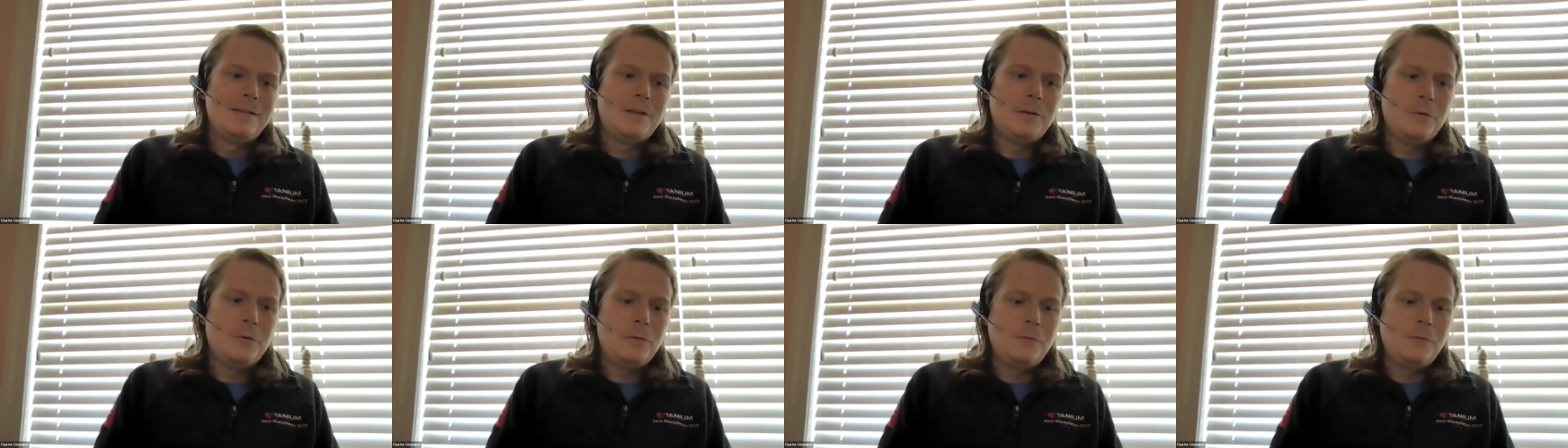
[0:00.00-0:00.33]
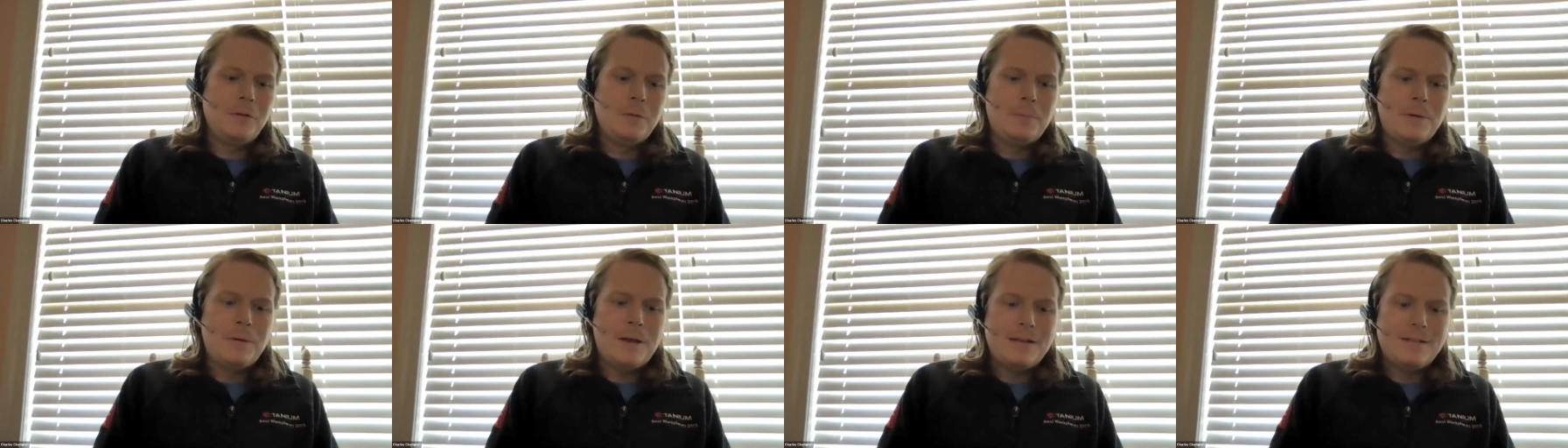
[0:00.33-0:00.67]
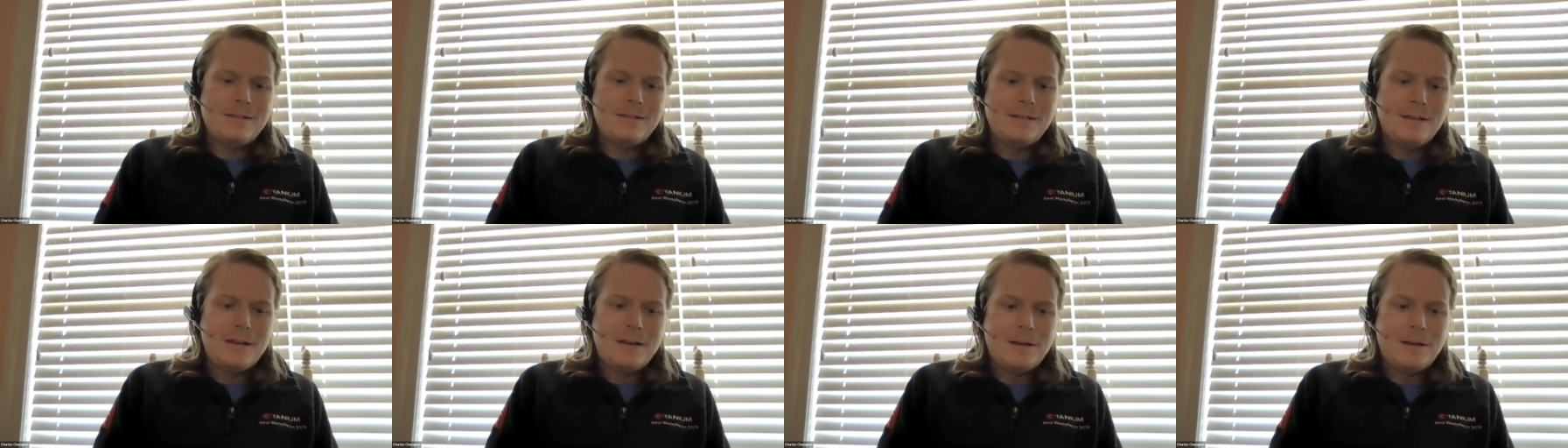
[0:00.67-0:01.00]
so over the
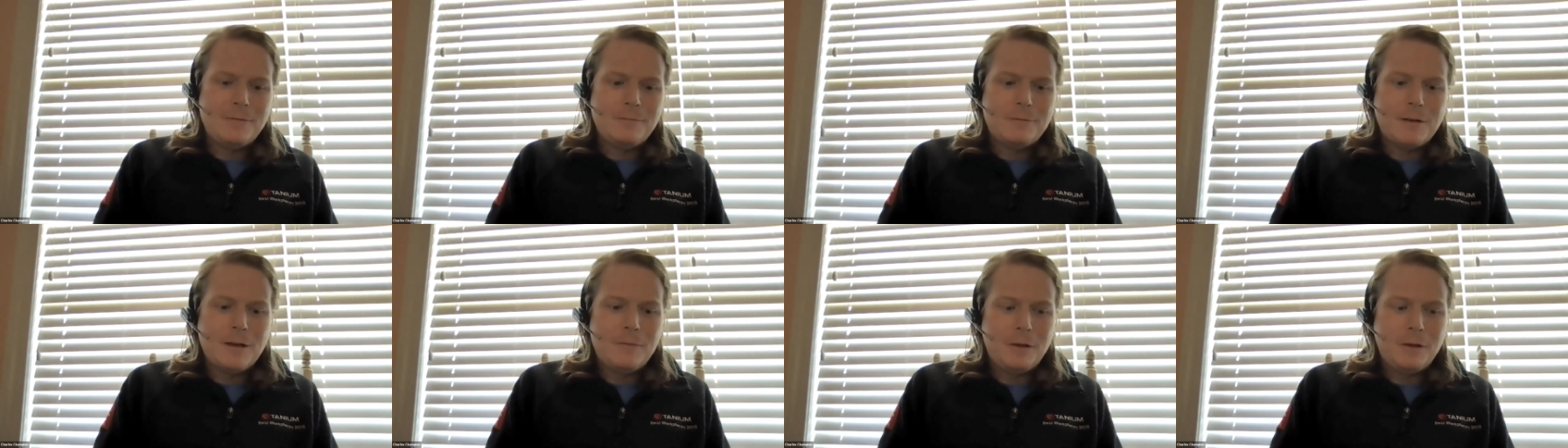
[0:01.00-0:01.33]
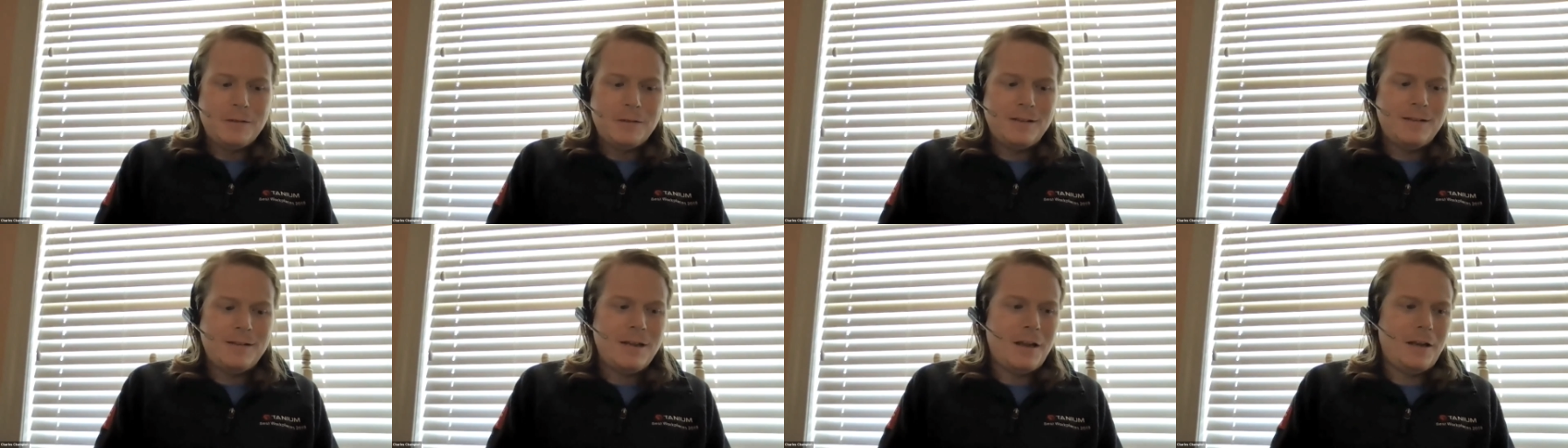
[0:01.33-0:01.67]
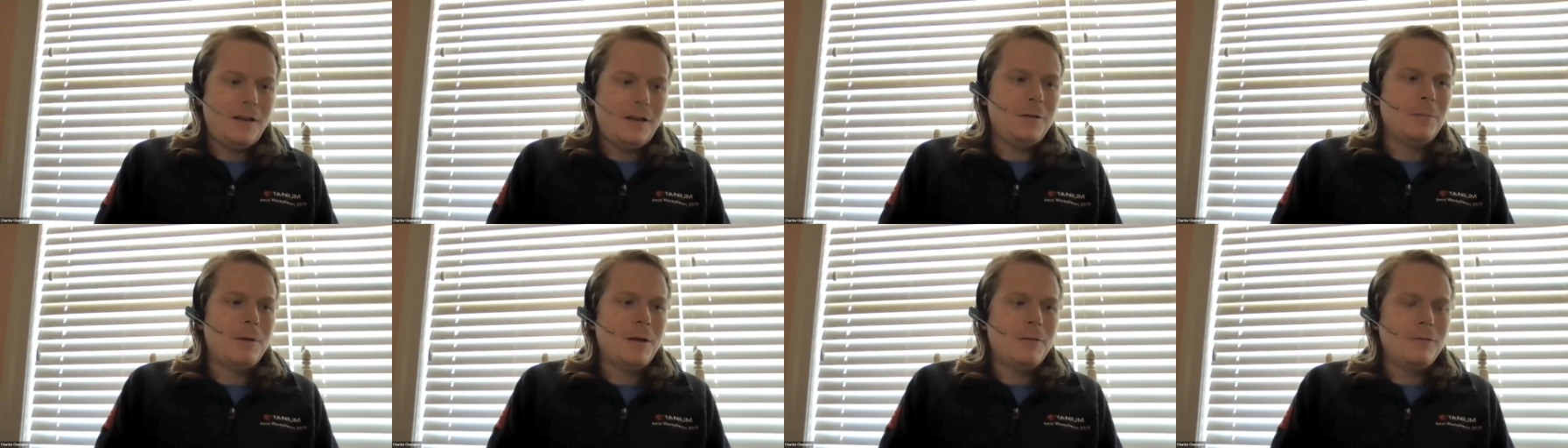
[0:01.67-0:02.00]
past uh, five years at
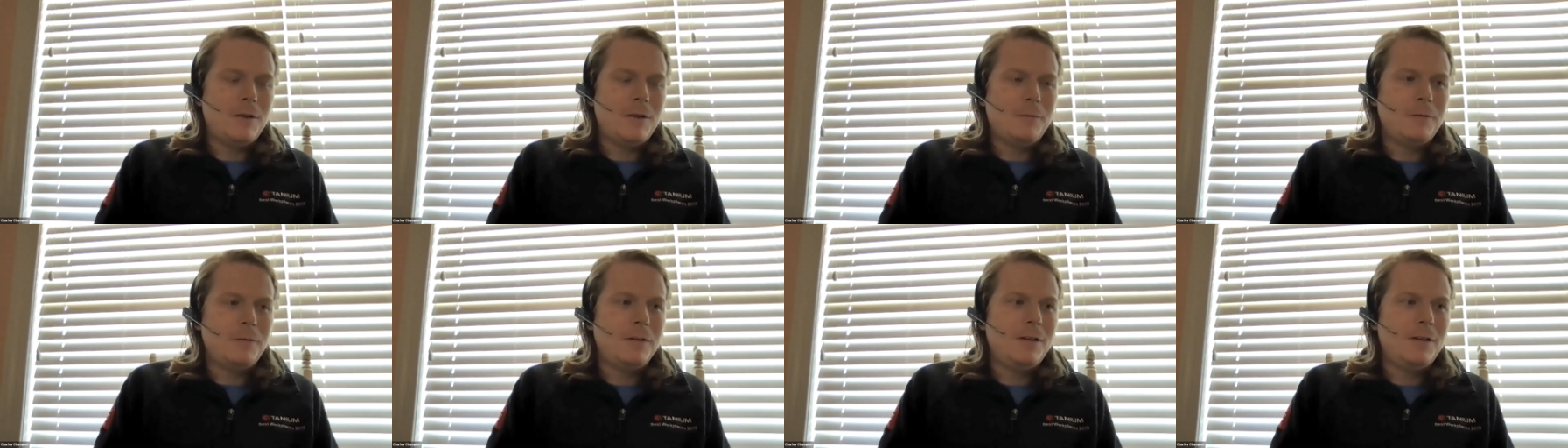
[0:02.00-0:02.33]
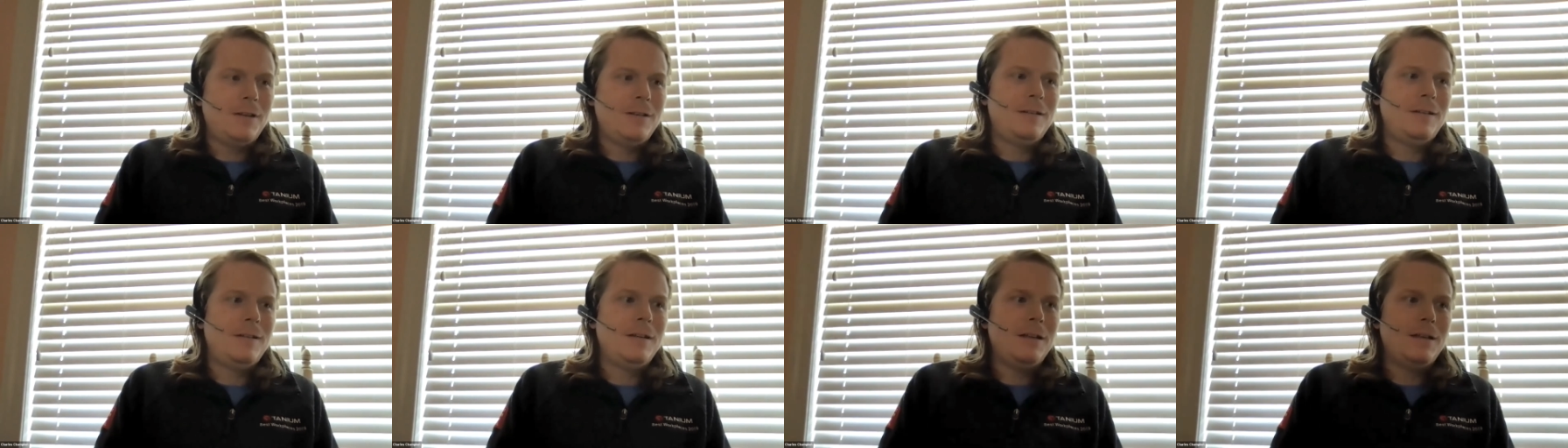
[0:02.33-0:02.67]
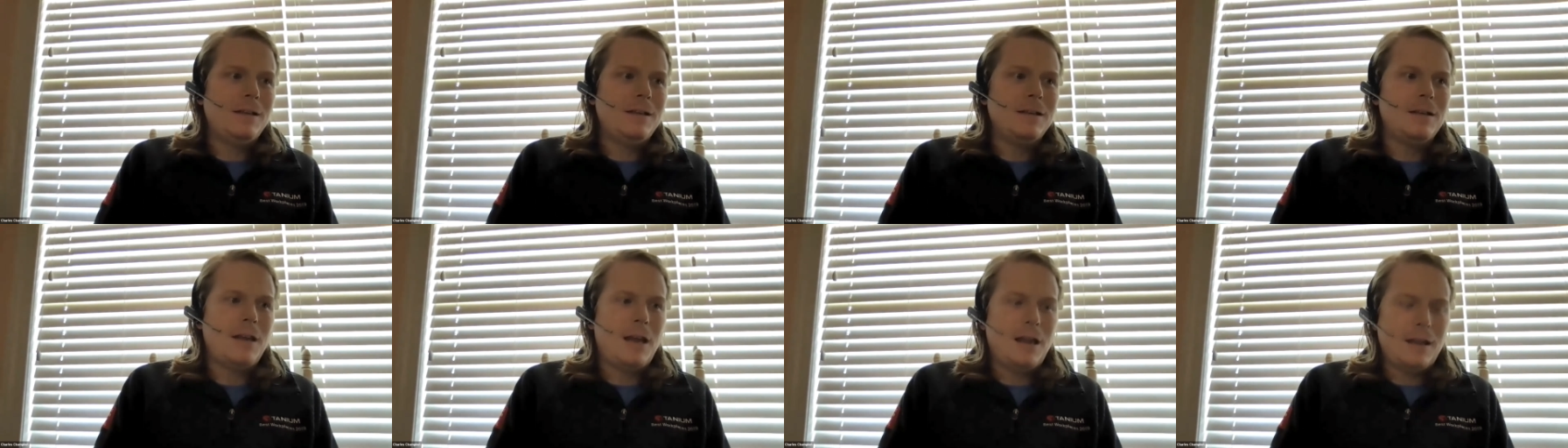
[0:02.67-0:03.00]
Tanium, I've definitely
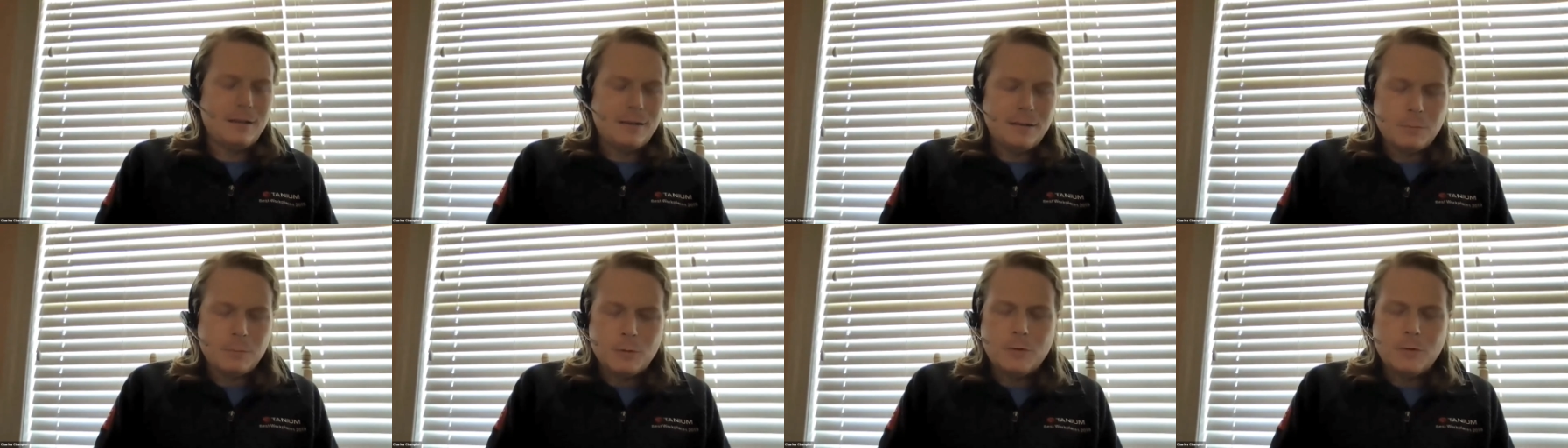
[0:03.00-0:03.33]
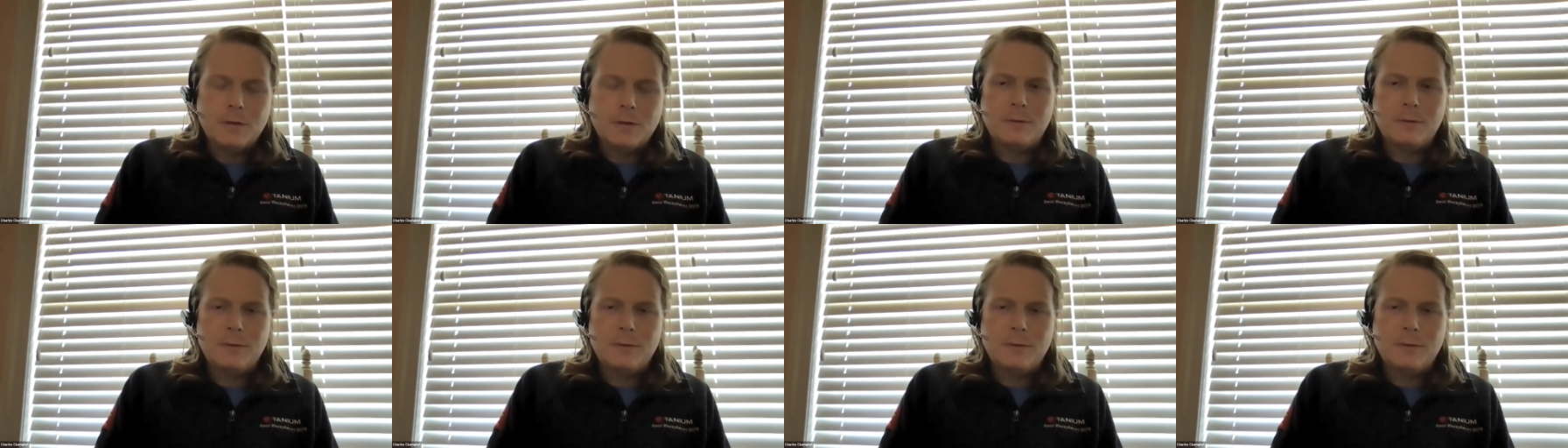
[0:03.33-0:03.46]
seen Ansible.